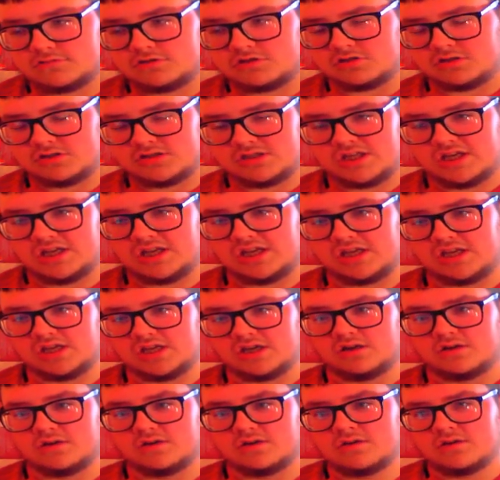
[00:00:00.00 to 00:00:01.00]
Just to let
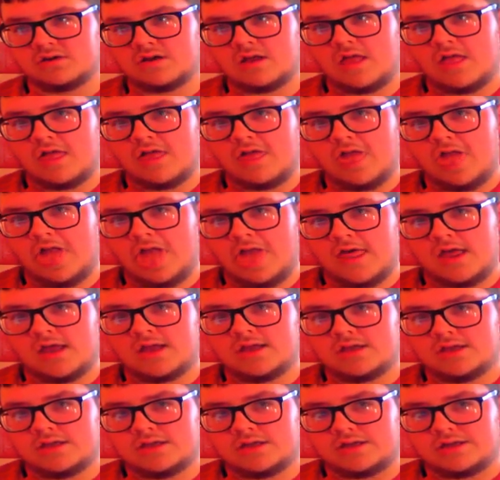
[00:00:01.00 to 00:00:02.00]
you know.
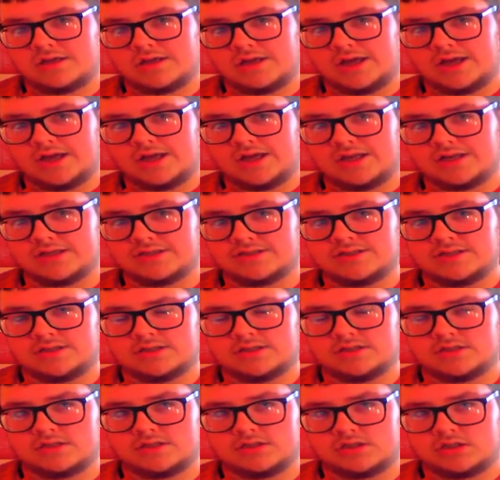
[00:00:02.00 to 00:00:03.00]

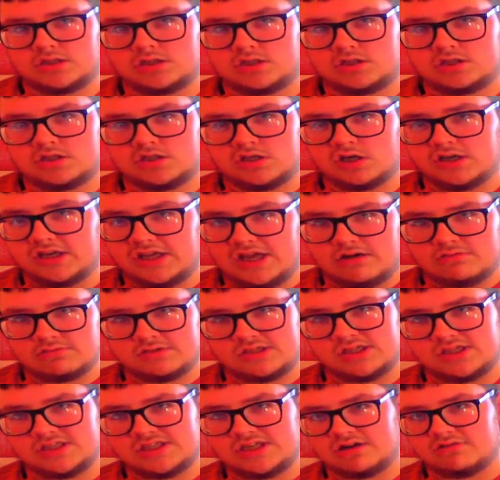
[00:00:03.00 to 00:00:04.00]
And Johnny
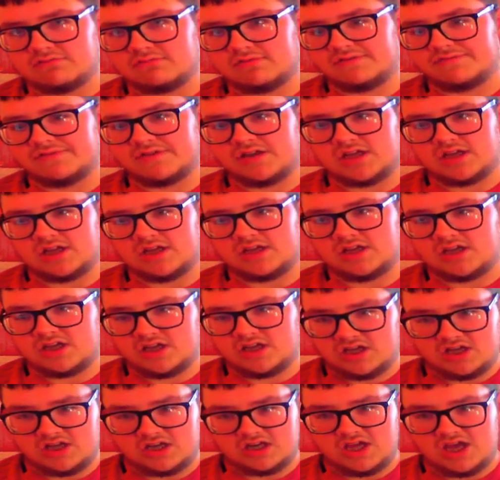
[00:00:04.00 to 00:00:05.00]
Austin's out with a
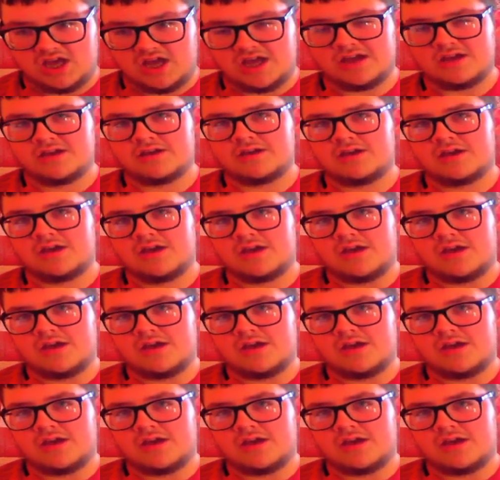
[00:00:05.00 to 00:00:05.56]
hernia.